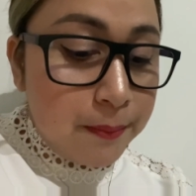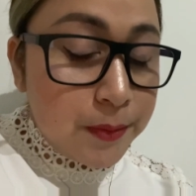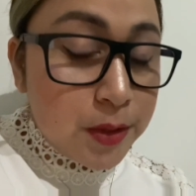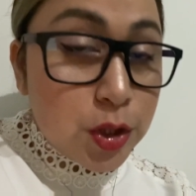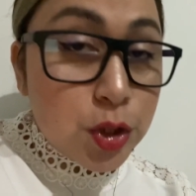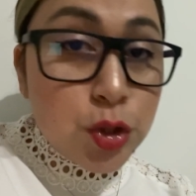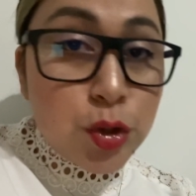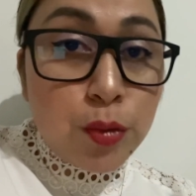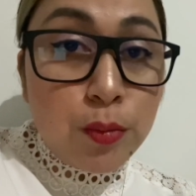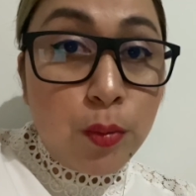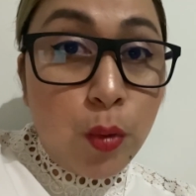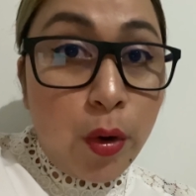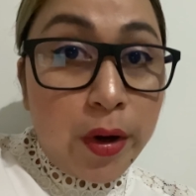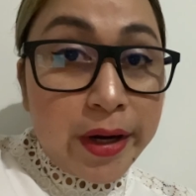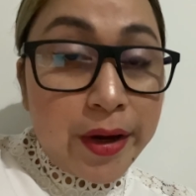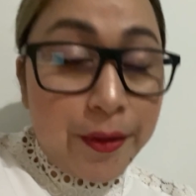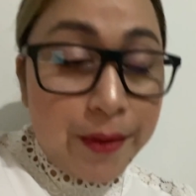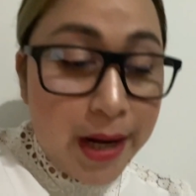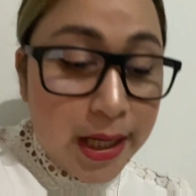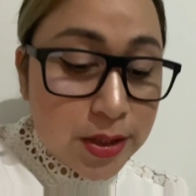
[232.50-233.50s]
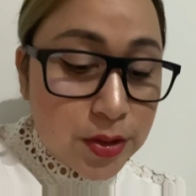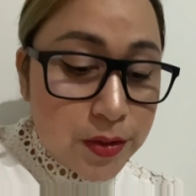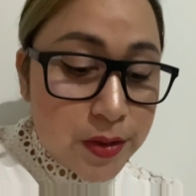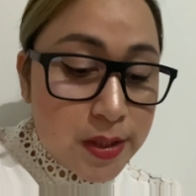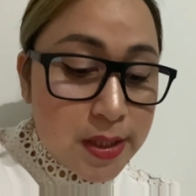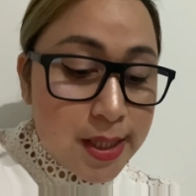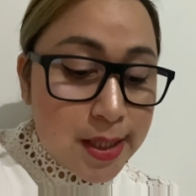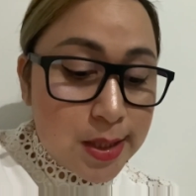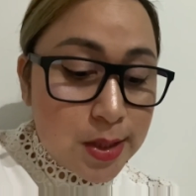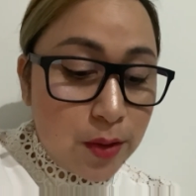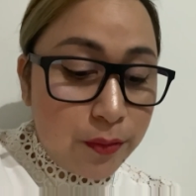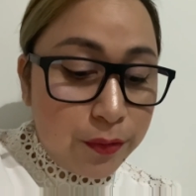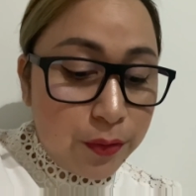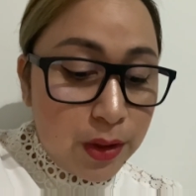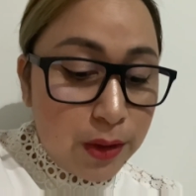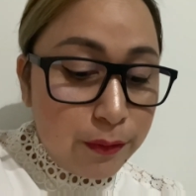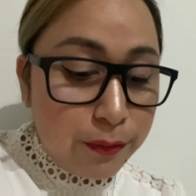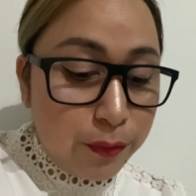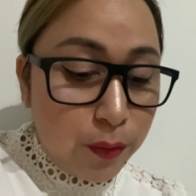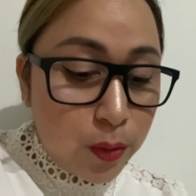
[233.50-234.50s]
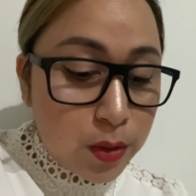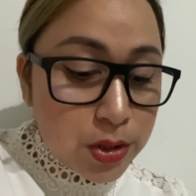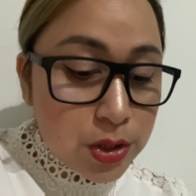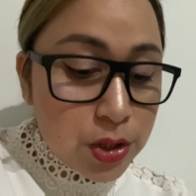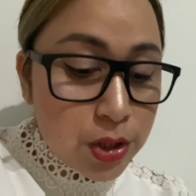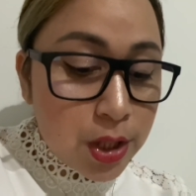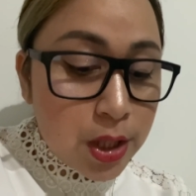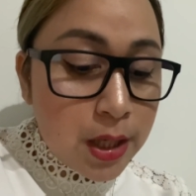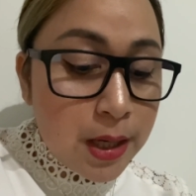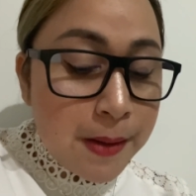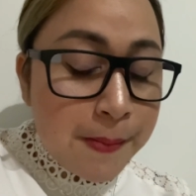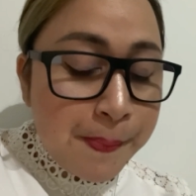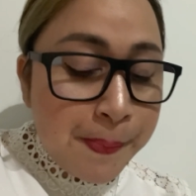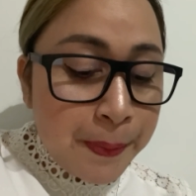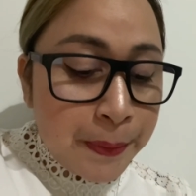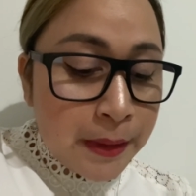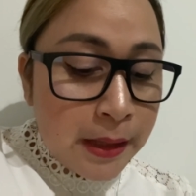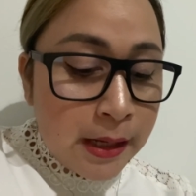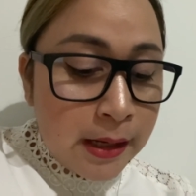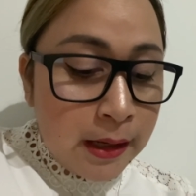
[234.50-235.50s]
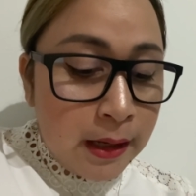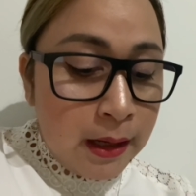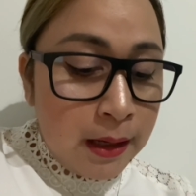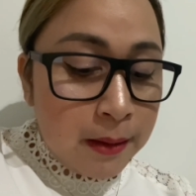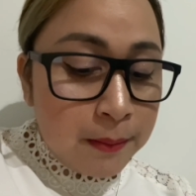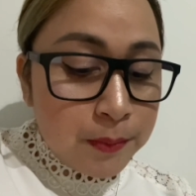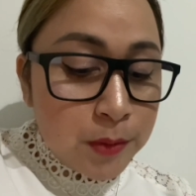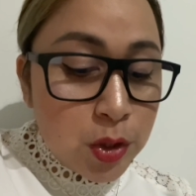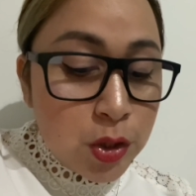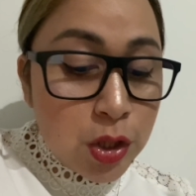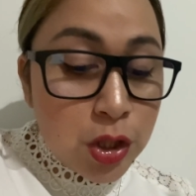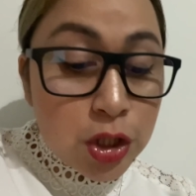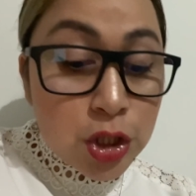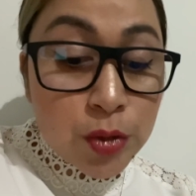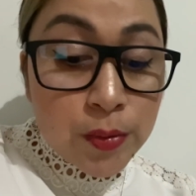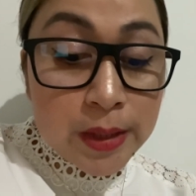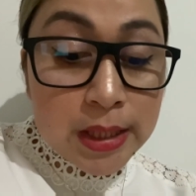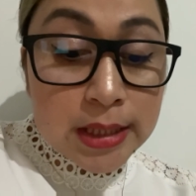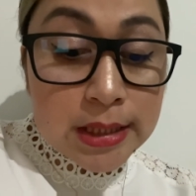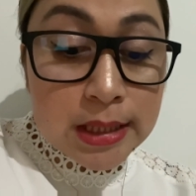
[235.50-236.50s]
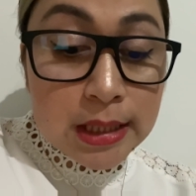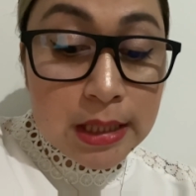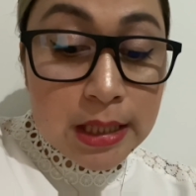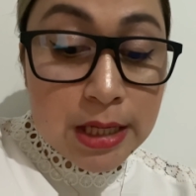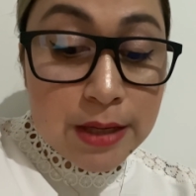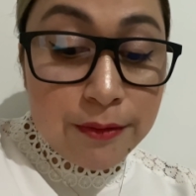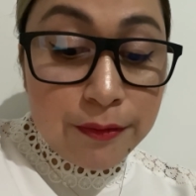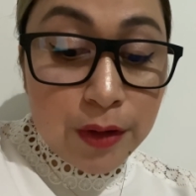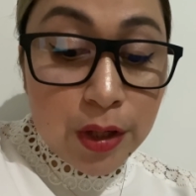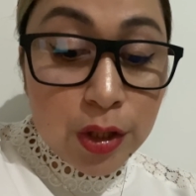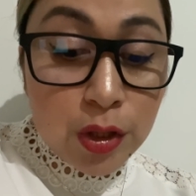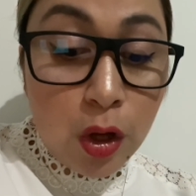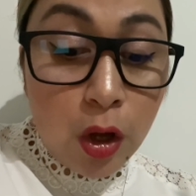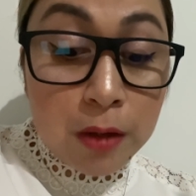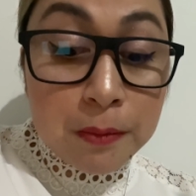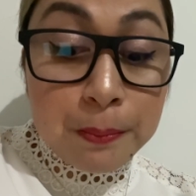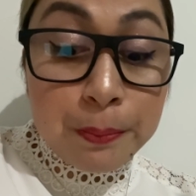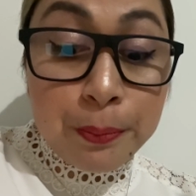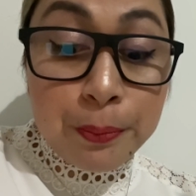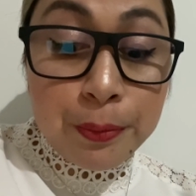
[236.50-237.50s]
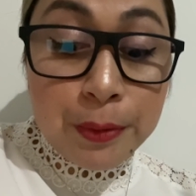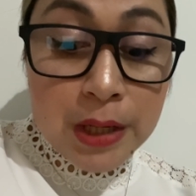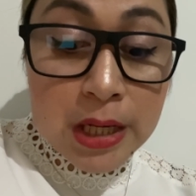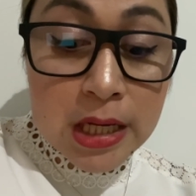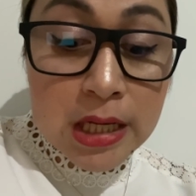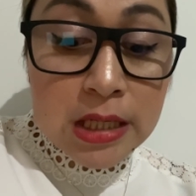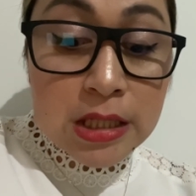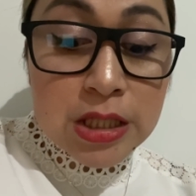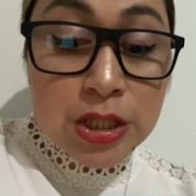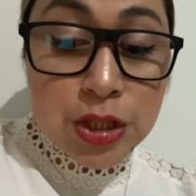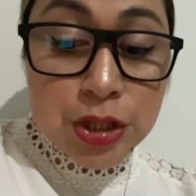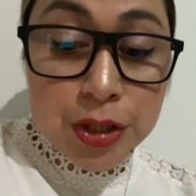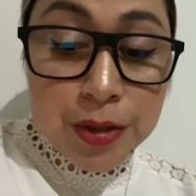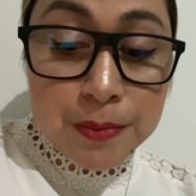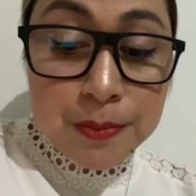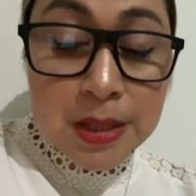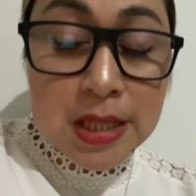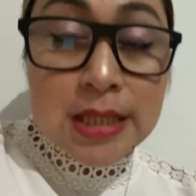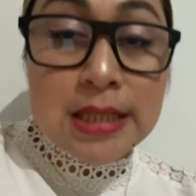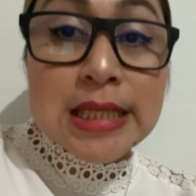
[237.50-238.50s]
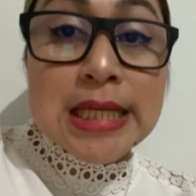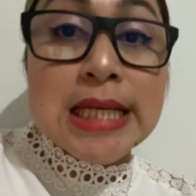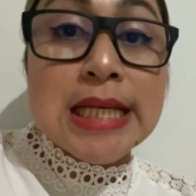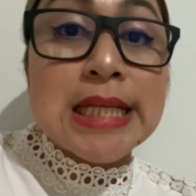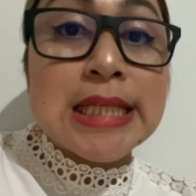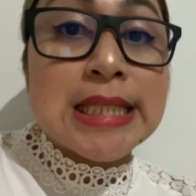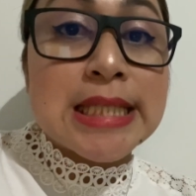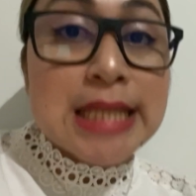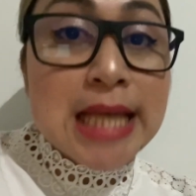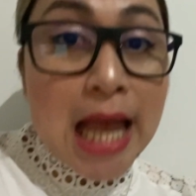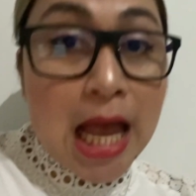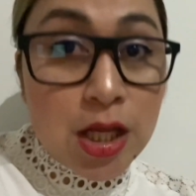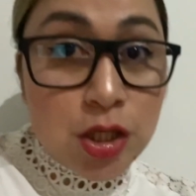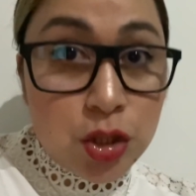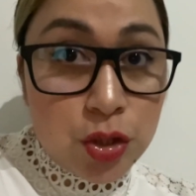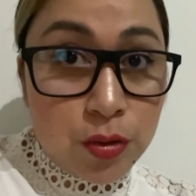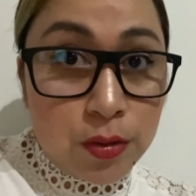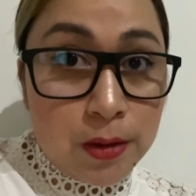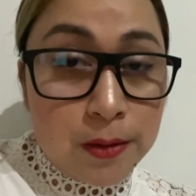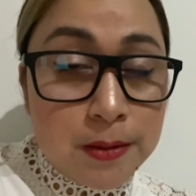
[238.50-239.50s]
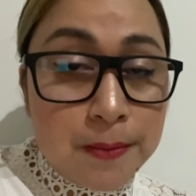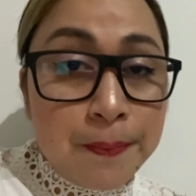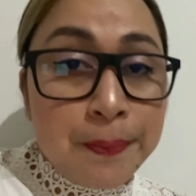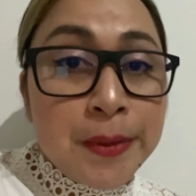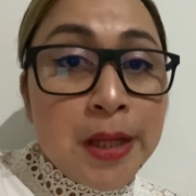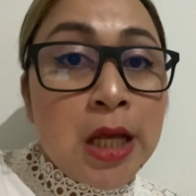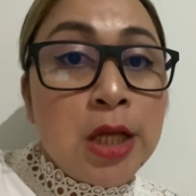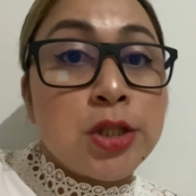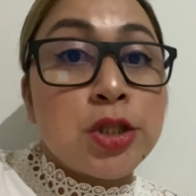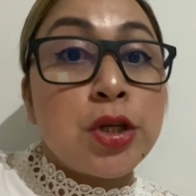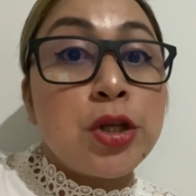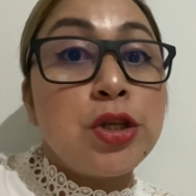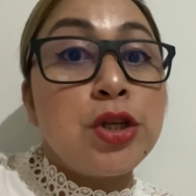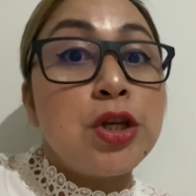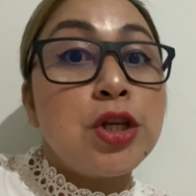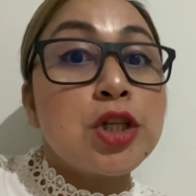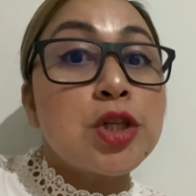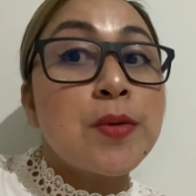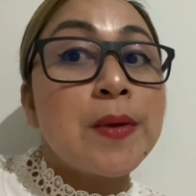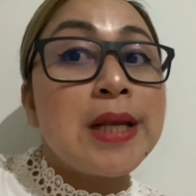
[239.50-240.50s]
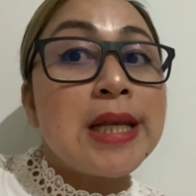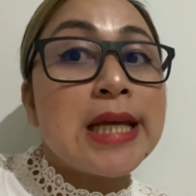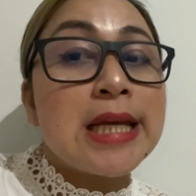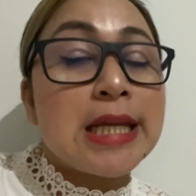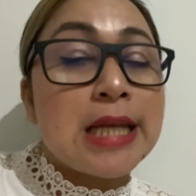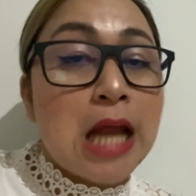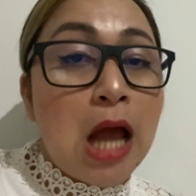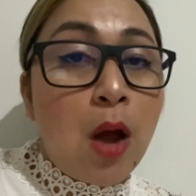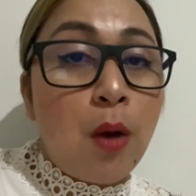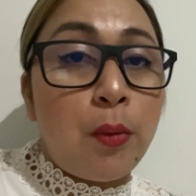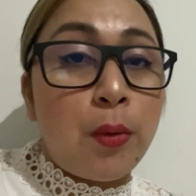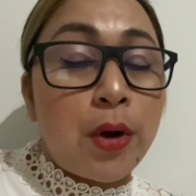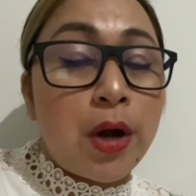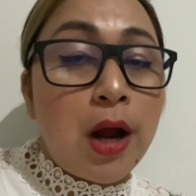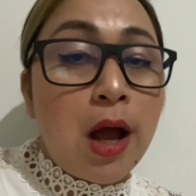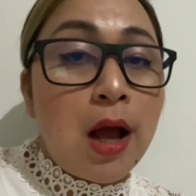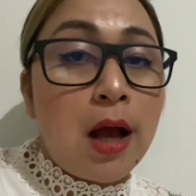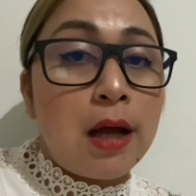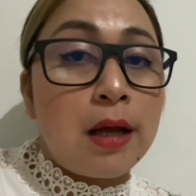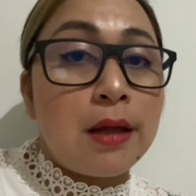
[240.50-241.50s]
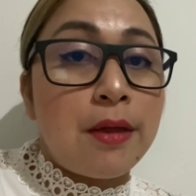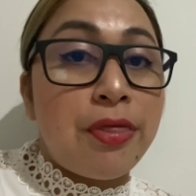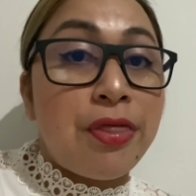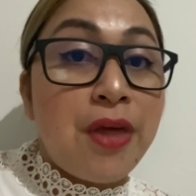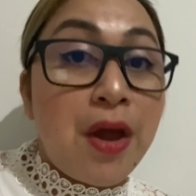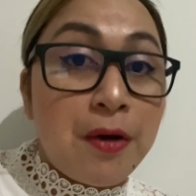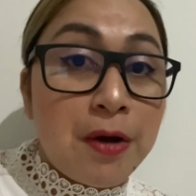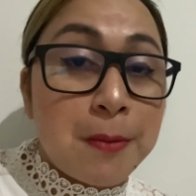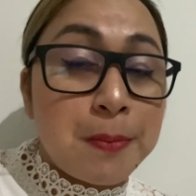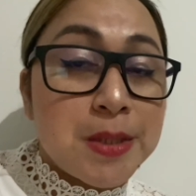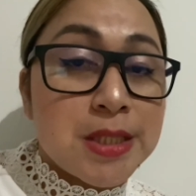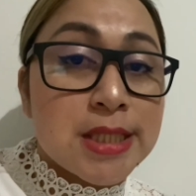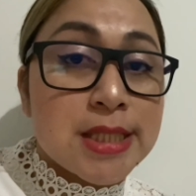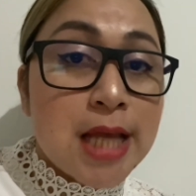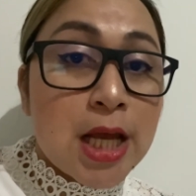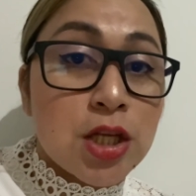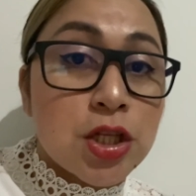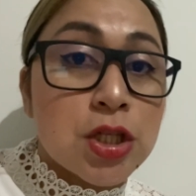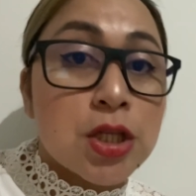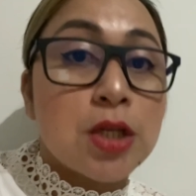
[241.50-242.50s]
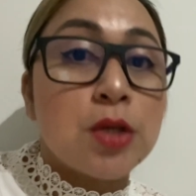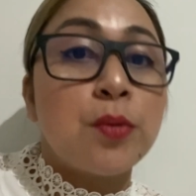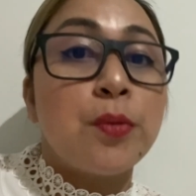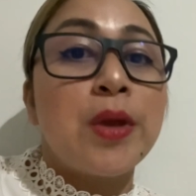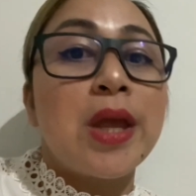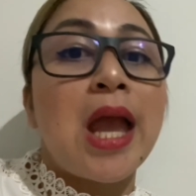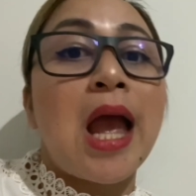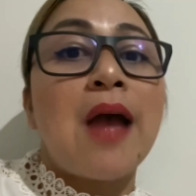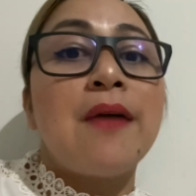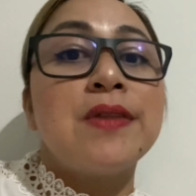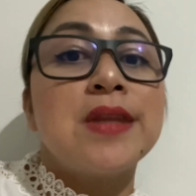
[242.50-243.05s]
two more characteristics of reinforcer. Usually delivered on predetermined schedule. So usually in our therapy session, we have